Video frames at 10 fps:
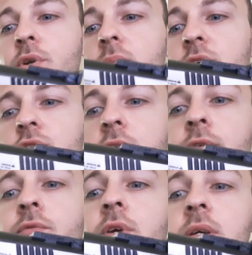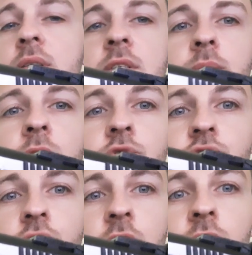Pretty much everything except the
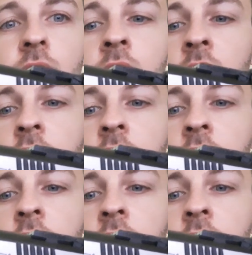trigger